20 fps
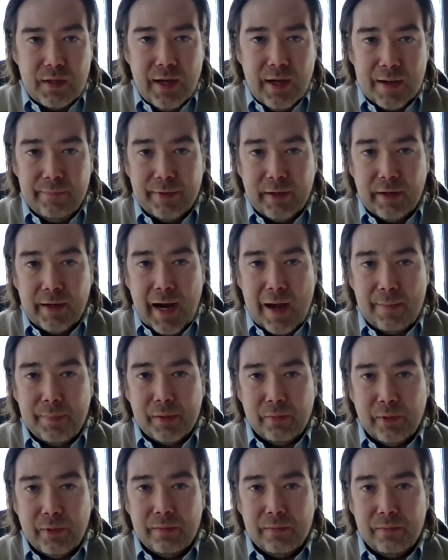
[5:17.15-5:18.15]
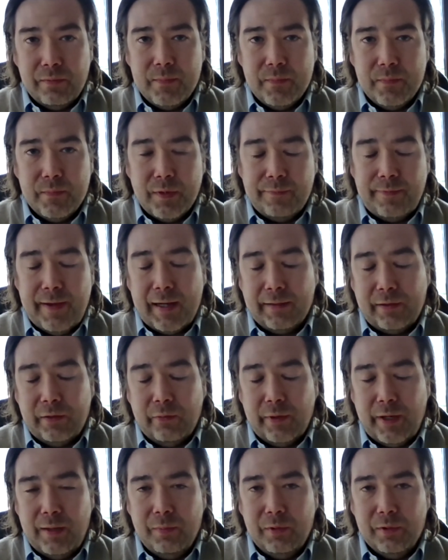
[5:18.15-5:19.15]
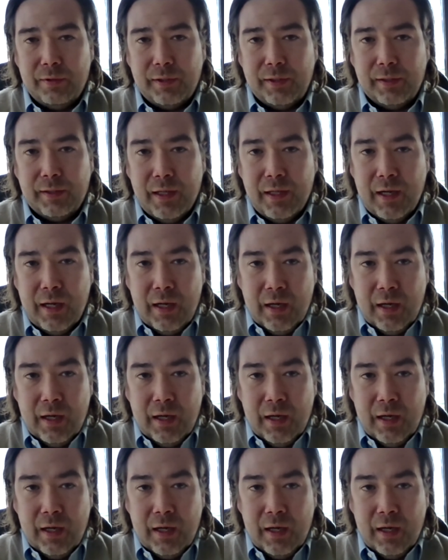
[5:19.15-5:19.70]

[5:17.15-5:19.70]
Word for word: I'm very happy with the fact that we're able to